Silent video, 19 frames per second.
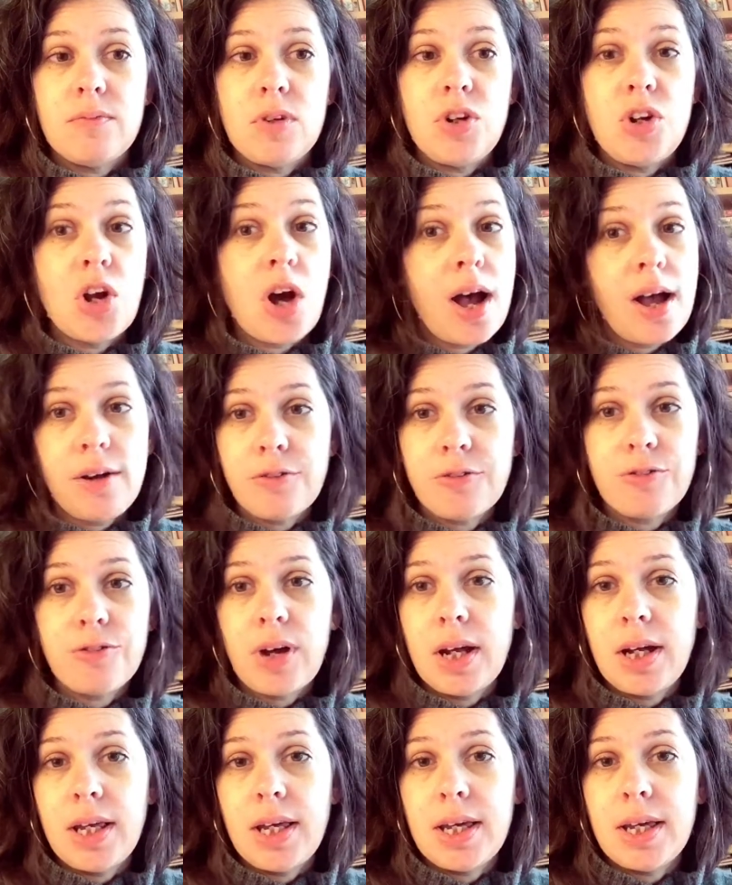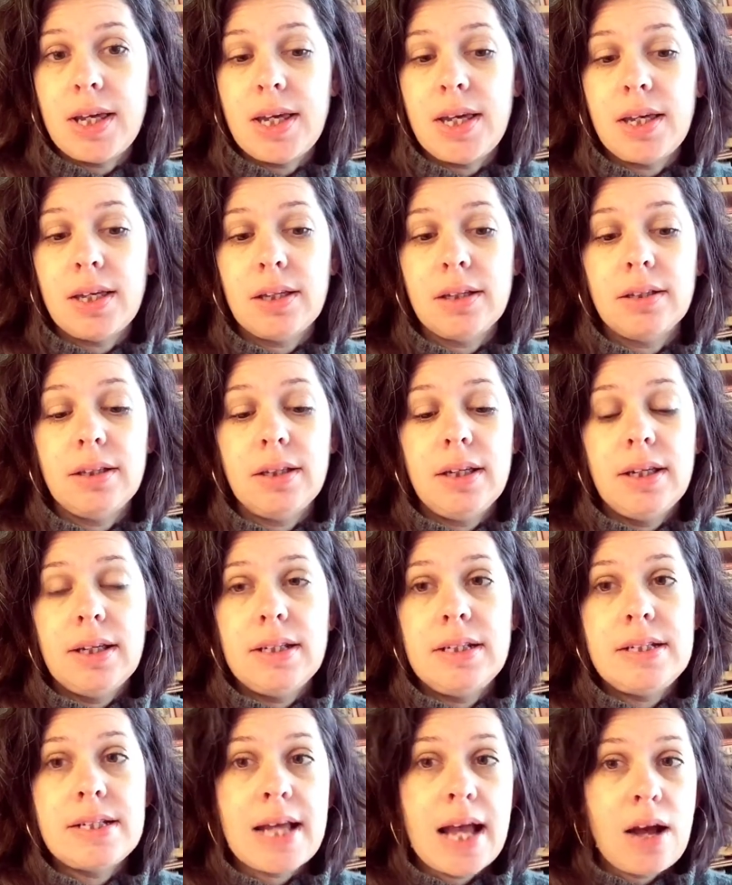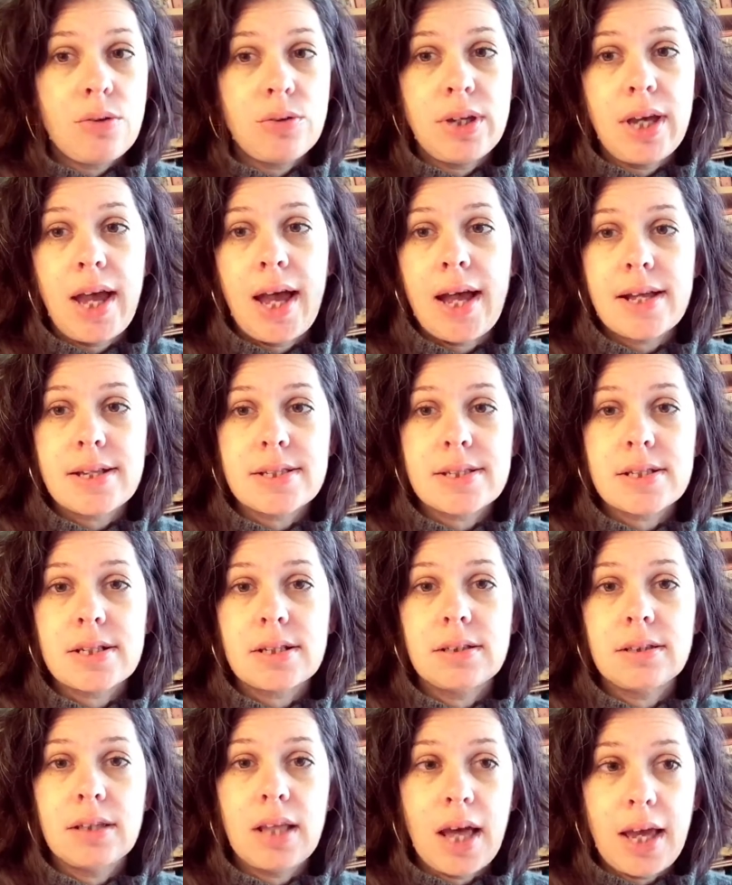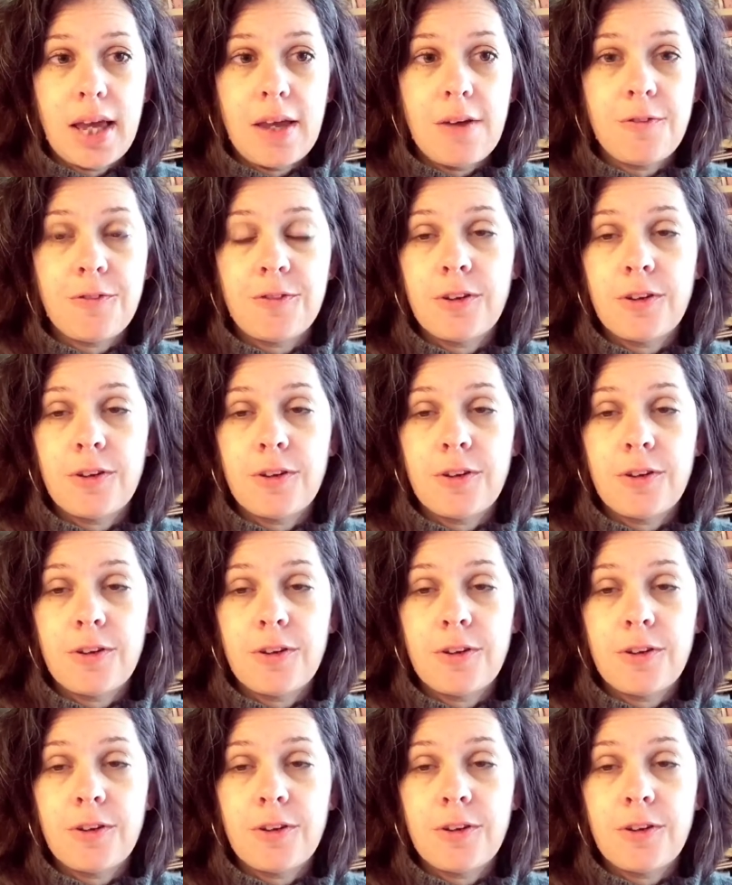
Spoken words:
not funny, downcast life